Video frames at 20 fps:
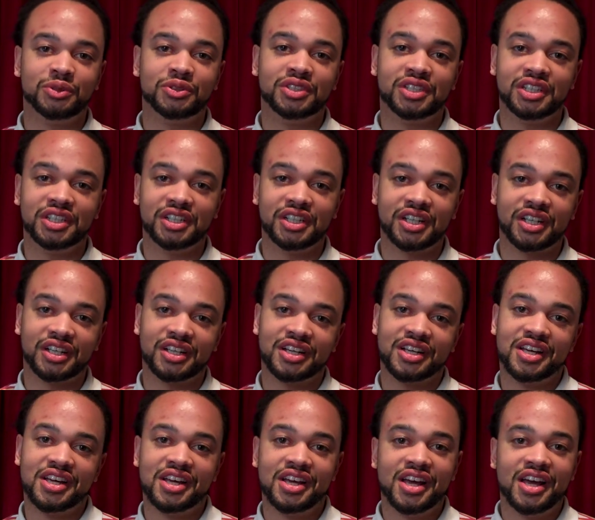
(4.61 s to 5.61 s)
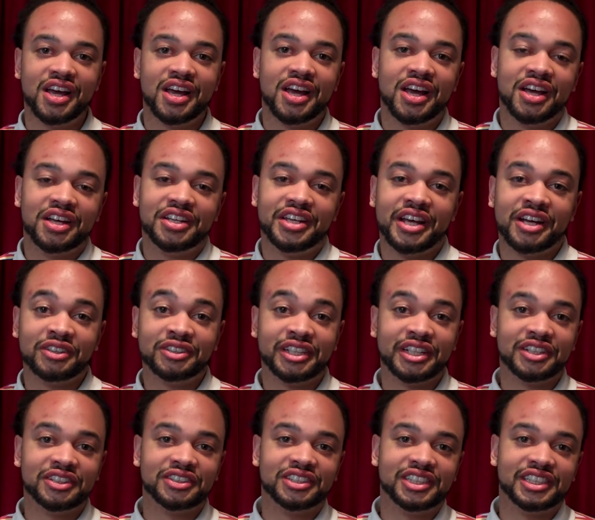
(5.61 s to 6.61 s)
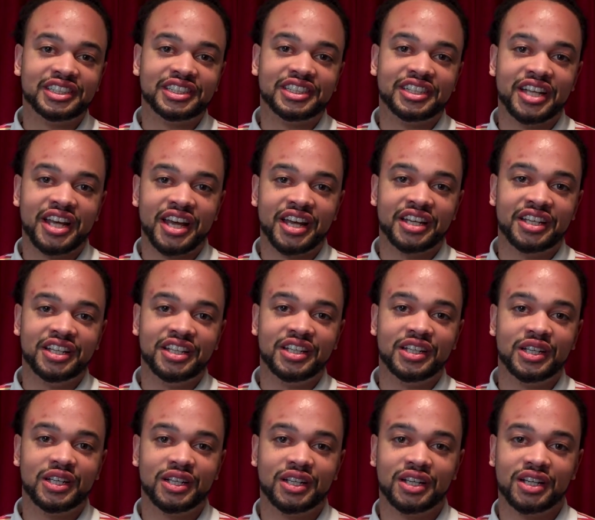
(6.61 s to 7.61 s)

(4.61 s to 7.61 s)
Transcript: Boutique, downtown Cincinnati.